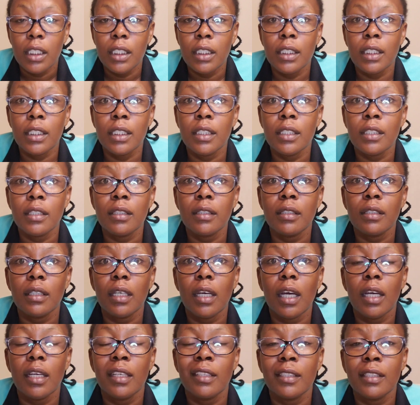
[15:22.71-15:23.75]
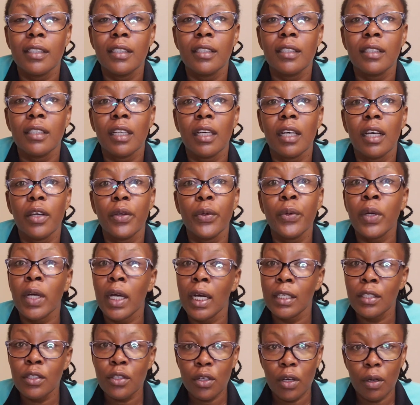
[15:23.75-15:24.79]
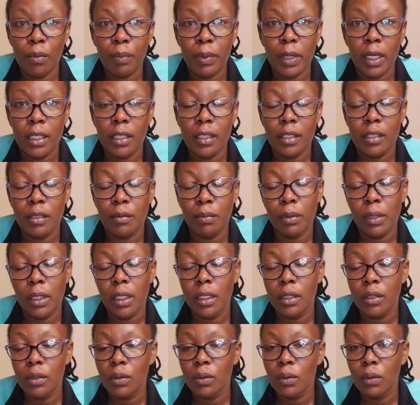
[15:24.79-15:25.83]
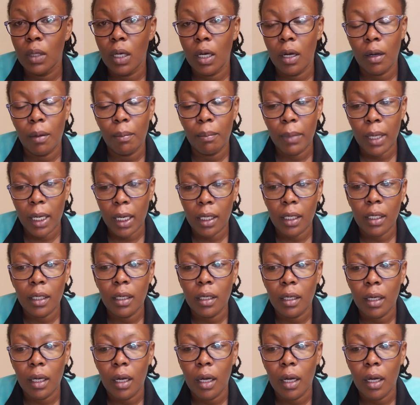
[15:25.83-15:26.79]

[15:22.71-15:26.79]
You can't compare this place to back